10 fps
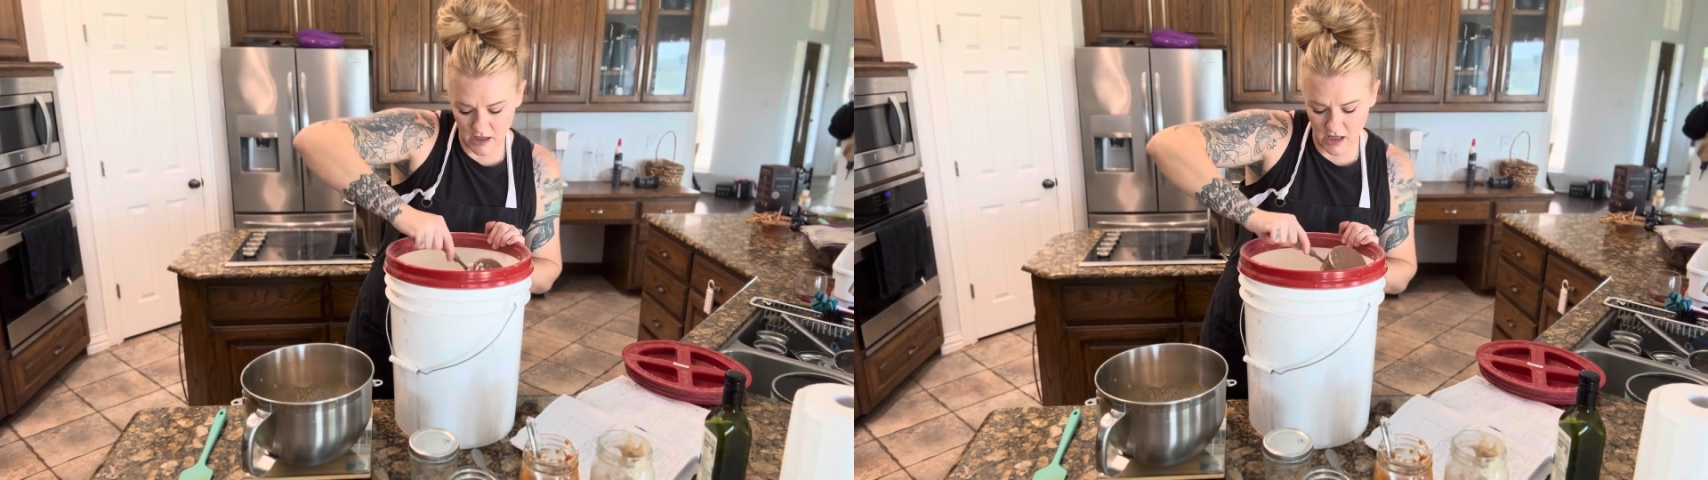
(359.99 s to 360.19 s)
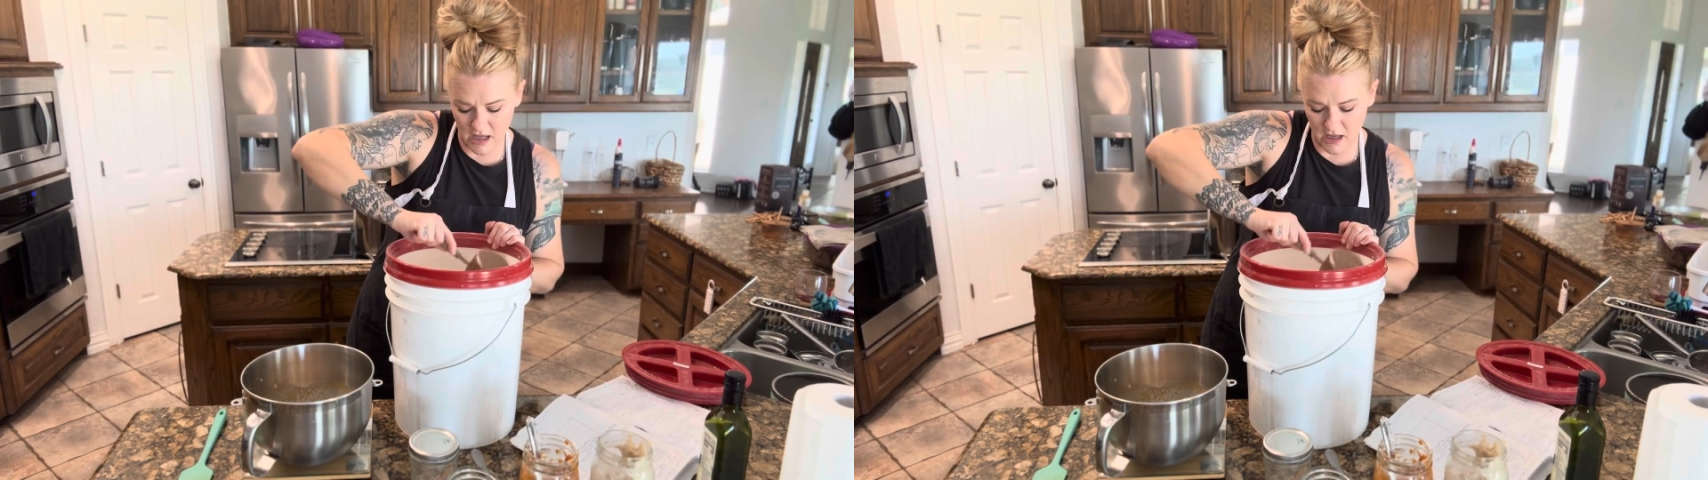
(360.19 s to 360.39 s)

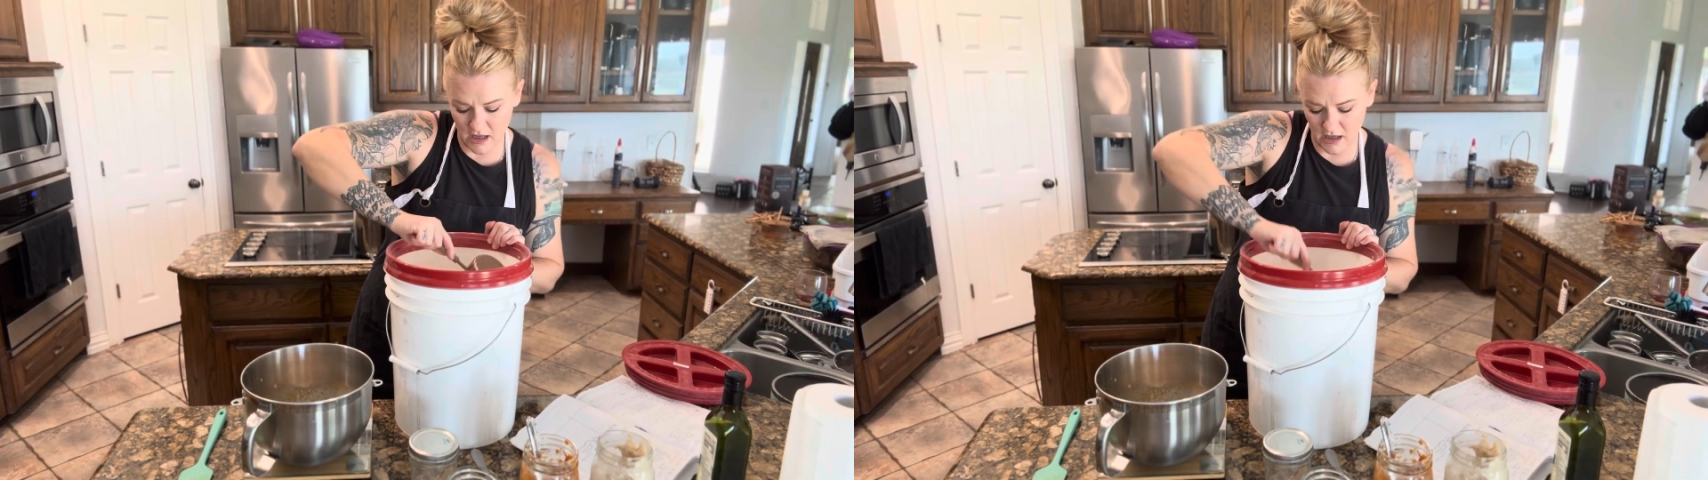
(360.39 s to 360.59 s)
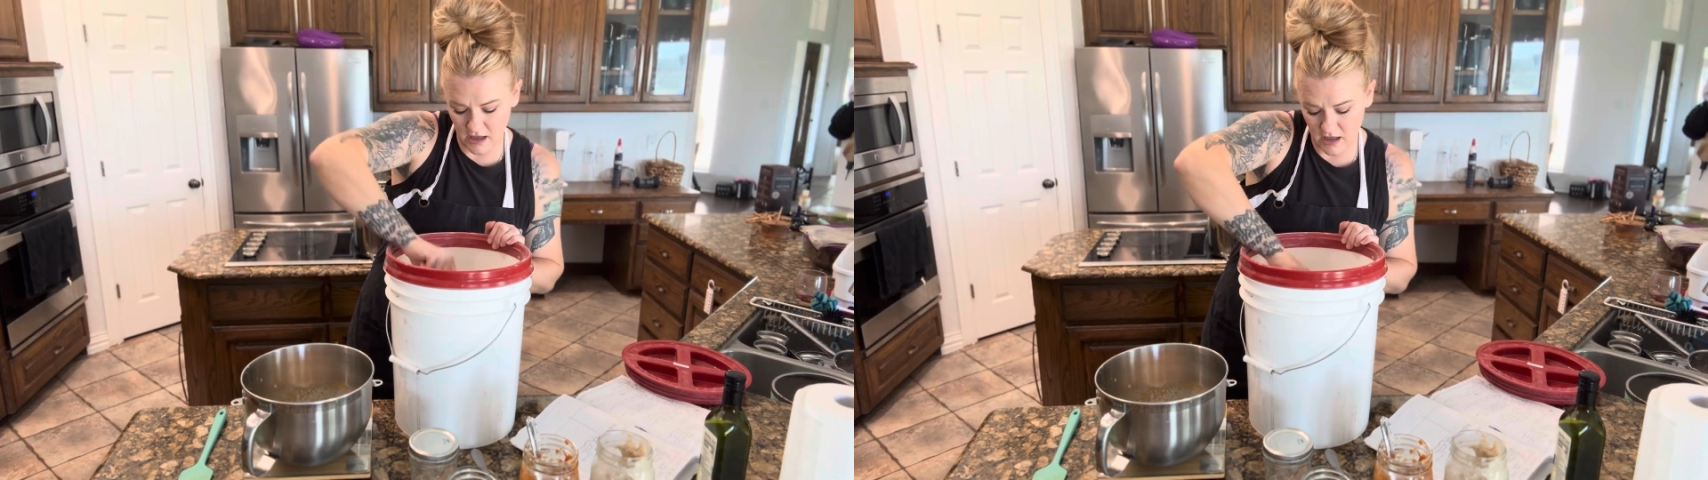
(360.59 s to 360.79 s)

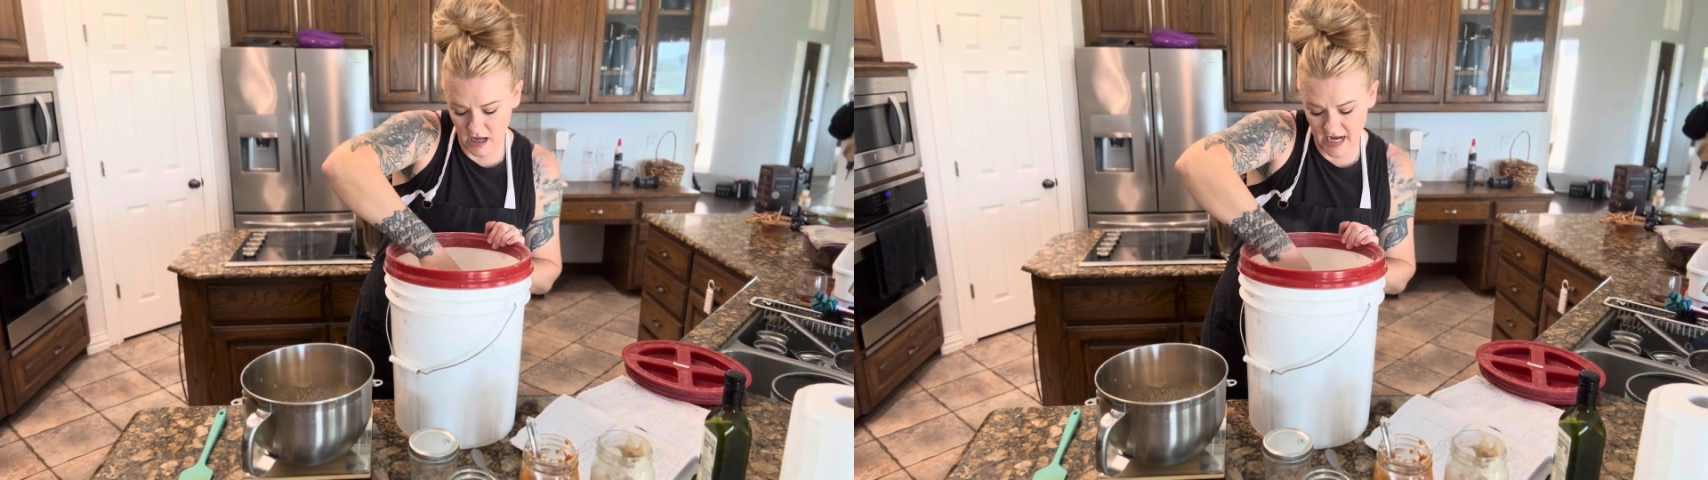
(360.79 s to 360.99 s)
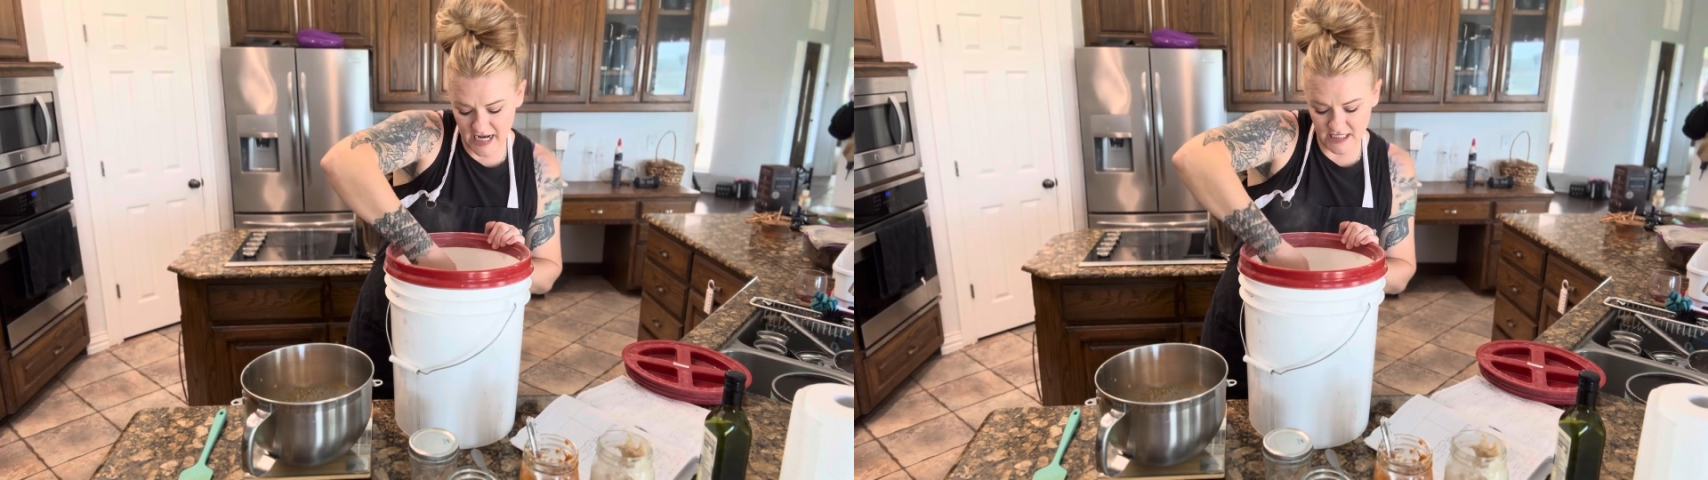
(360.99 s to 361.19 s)

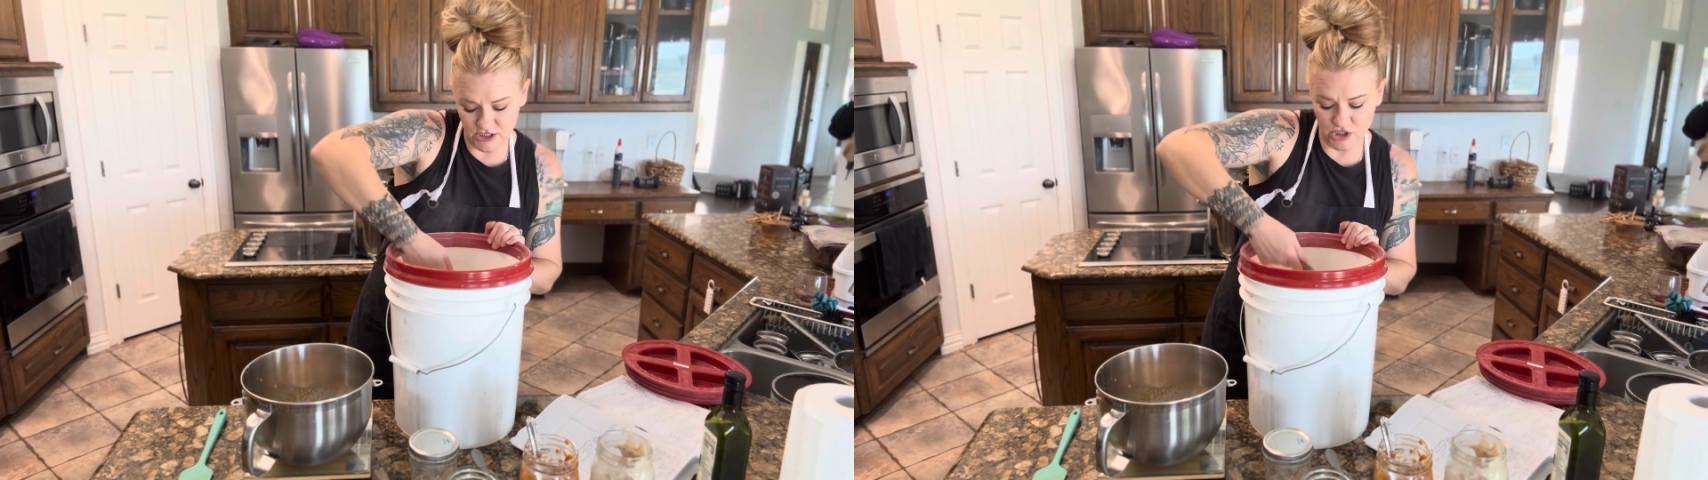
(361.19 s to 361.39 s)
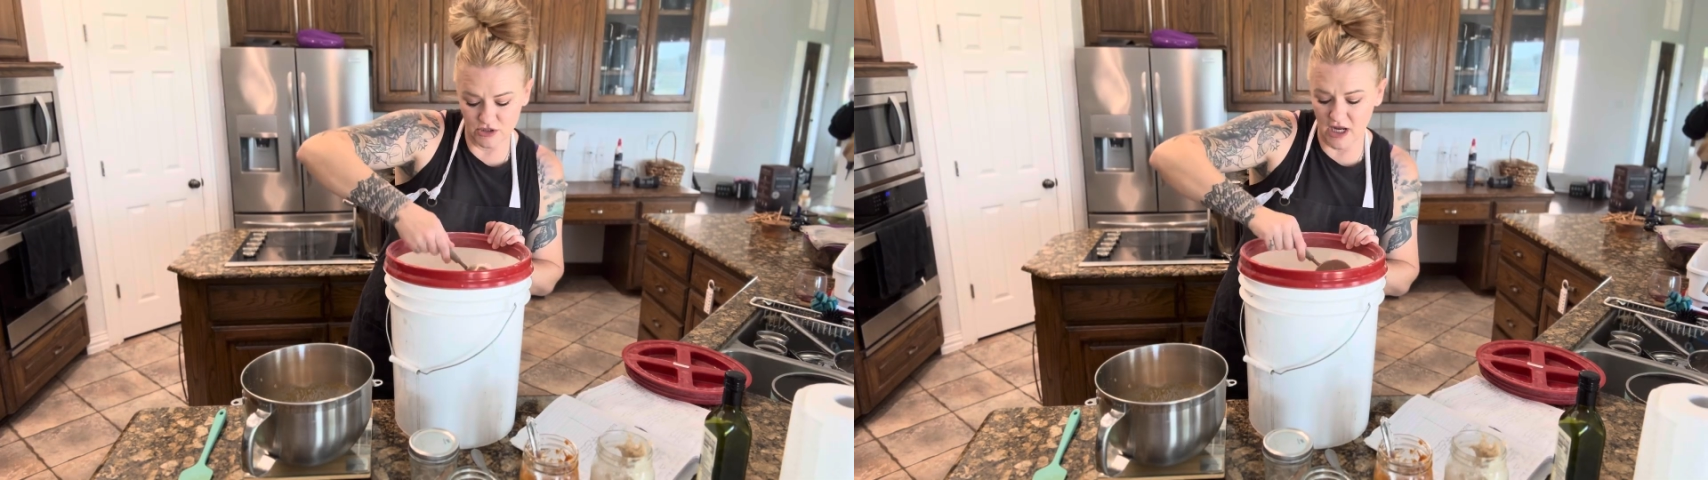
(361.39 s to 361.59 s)

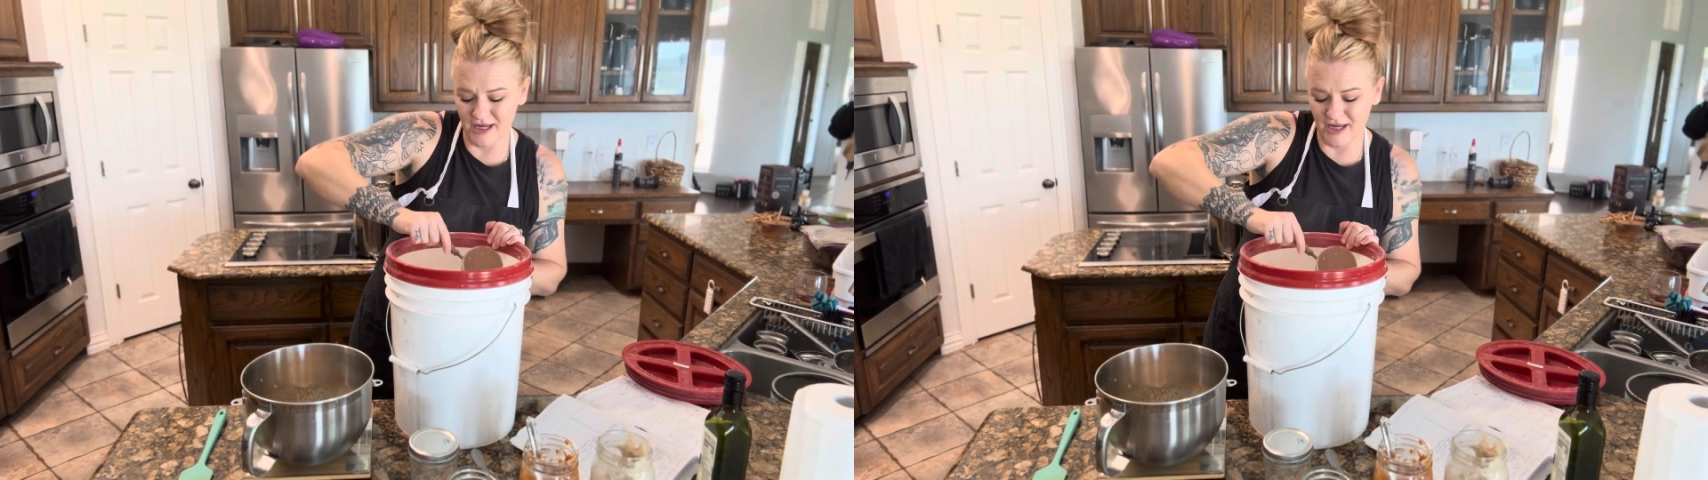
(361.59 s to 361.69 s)
I